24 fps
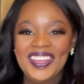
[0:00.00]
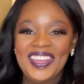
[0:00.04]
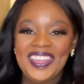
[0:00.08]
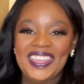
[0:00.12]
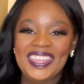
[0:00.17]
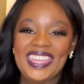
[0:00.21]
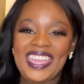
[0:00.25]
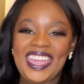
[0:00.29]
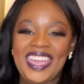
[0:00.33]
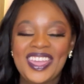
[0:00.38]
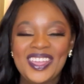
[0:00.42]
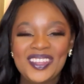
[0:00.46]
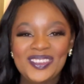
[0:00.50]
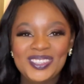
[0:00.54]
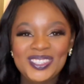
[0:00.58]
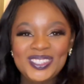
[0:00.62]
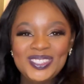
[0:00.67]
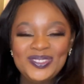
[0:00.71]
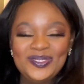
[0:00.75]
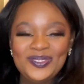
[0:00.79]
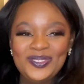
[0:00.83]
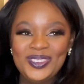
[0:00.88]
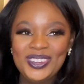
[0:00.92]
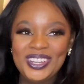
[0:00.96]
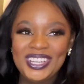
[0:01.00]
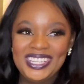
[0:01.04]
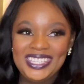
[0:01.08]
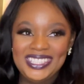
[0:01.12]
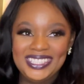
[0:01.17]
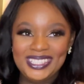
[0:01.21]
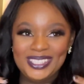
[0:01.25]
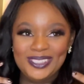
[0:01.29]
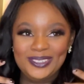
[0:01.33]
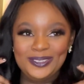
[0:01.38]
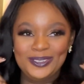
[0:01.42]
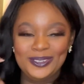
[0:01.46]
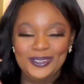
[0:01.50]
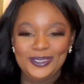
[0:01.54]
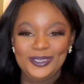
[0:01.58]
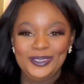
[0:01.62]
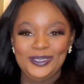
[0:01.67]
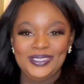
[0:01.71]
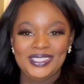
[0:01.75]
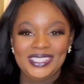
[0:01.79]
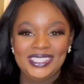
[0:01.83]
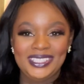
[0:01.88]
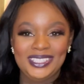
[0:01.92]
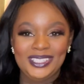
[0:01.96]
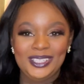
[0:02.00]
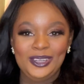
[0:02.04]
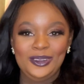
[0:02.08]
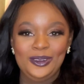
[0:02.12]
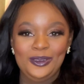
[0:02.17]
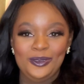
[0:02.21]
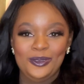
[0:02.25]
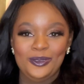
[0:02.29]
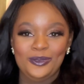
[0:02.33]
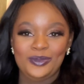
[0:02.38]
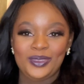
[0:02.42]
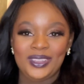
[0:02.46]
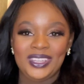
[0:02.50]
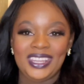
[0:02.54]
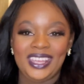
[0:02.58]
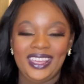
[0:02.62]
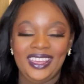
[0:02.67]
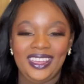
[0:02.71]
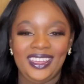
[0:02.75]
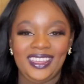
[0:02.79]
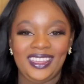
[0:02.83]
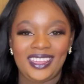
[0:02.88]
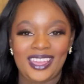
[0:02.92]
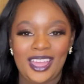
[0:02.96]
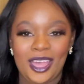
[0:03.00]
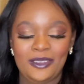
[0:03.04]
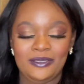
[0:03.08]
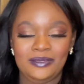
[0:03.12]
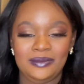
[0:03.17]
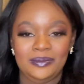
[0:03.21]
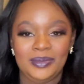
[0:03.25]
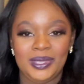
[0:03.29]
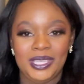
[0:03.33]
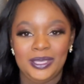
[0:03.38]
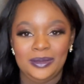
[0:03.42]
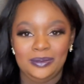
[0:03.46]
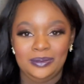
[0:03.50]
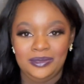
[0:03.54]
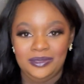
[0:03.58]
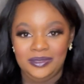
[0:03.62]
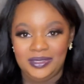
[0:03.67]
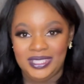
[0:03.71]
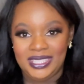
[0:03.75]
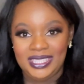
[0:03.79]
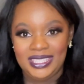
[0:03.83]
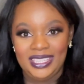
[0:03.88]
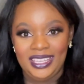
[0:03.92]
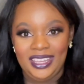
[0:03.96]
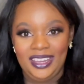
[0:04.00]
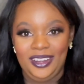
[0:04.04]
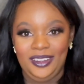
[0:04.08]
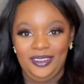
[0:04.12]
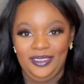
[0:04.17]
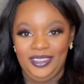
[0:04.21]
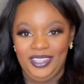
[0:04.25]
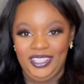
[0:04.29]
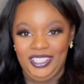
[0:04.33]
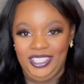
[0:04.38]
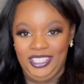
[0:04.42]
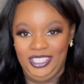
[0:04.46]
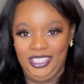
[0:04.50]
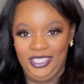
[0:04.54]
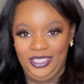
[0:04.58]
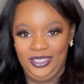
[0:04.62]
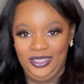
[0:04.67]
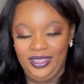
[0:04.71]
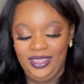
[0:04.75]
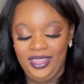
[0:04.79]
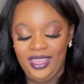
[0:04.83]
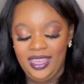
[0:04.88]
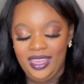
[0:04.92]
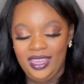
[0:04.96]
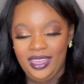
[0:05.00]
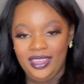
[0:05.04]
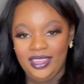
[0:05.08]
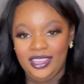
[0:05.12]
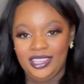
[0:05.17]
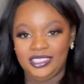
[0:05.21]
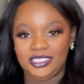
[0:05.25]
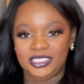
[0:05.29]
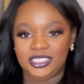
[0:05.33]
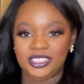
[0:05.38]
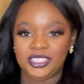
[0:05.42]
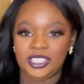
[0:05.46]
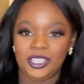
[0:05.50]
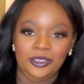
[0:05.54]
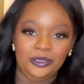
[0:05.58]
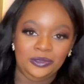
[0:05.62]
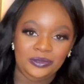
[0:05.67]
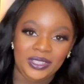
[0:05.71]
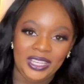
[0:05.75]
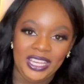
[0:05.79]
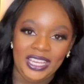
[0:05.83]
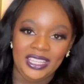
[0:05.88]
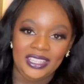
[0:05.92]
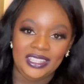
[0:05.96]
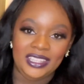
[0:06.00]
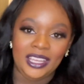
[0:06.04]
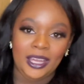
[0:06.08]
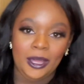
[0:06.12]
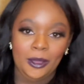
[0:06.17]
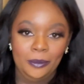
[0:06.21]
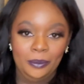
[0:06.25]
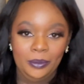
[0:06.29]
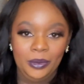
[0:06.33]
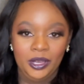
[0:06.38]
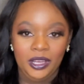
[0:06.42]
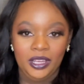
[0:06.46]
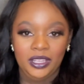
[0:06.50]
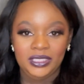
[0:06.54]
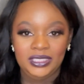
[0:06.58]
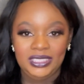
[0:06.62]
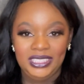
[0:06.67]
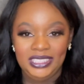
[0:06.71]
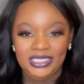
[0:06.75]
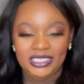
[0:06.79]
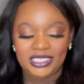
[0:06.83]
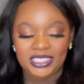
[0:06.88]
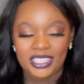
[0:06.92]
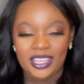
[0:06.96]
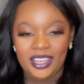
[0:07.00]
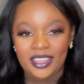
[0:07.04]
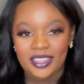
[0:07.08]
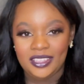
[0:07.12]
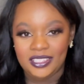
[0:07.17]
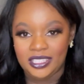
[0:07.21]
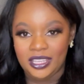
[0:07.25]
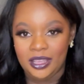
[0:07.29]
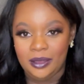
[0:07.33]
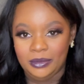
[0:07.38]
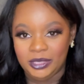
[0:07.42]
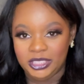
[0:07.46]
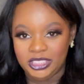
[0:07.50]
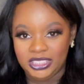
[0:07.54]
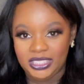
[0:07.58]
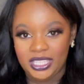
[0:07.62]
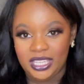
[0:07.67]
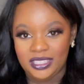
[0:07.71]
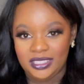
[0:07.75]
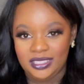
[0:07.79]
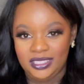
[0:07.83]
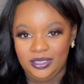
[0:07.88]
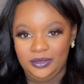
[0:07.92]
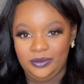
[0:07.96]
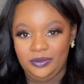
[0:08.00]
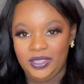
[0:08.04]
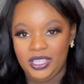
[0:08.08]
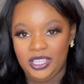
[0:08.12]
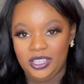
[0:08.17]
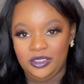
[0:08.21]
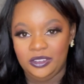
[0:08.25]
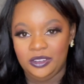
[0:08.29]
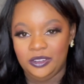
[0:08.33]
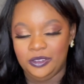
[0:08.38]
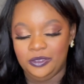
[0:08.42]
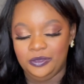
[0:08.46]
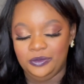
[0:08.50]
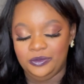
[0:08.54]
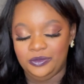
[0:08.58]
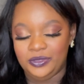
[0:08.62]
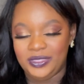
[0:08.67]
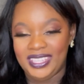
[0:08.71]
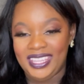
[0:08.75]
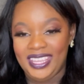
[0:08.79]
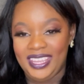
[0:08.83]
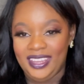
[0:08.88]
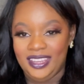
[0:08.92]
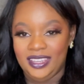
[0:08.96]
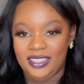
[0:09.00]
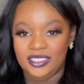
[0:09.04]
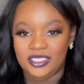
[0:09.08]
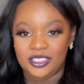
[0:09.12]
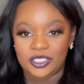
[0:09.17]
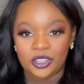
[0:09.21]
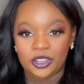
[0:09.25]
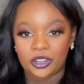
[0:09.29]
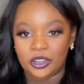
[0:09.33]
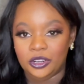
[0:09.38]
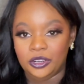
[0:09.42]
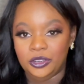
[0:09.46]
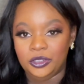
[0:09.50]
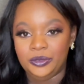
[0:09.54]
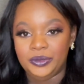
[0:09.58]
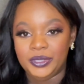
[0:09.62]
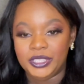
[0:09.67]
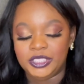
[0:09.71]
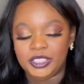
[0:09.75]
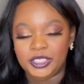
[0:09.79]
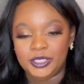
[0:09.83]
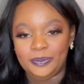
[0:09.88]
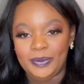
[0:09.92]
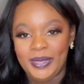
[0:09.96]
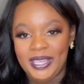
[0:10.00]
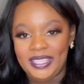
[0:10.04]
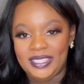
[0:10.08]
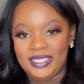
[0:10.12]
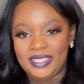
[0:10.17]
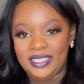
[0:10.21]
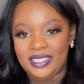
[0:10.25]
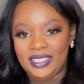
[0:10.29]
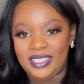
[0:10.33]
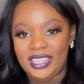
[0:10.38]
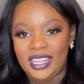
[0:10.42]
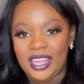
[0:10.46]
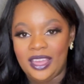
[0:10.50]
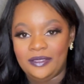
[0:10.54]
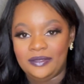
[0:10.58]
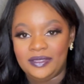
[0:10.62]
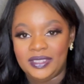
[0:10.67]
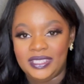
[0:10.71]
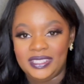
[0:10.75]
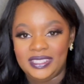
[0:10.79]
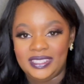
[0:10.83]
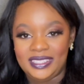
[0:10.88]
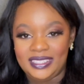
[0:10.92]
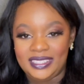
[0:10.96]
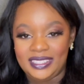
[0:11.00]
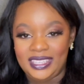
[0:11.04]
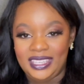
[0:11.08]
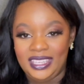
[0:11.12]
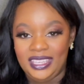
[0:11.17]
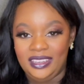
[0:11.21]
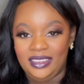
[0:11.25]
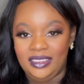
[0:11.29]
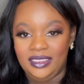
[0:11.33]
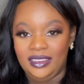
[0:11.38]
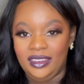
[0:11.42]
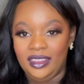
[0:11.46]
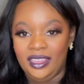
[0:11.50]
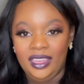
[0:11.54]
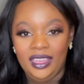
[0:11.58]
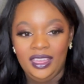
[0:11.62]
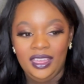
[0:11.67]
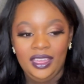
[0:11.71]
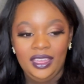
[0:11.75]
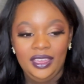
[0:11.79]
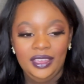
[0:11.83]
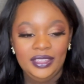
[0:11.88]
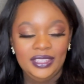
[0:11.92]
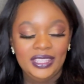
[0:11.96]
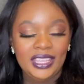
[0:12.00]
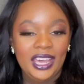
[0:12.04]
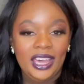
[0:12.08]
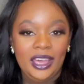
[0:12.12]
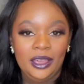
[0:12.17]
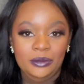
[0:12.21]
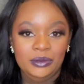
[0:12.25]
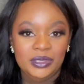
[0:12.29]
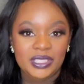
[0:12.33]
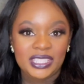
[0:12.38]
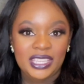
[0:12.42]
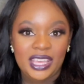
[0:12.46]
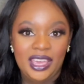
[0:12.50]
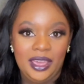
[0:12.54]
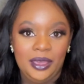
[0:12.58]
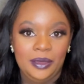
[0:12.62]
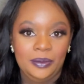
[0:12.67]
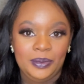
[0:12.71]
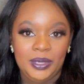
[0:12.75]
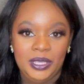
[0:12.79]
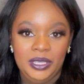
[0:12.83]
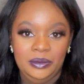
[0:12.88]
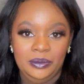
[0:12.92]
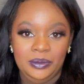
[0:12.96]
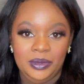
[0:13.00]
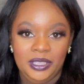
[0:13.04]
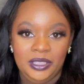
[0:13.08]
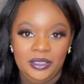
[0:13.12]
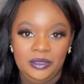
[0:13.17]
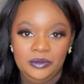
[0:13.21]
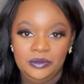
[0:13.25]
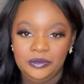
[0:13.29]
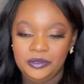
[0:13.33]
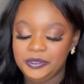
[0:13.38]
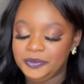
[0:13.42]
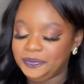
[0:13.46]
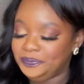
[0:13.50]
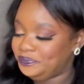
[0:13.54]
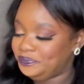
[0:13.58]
yeah, it was really difficult to deal with, and like having people stare at you and stuff like that. But the entire time I just had to think of the end goal, which is basically having skin that I was happy with.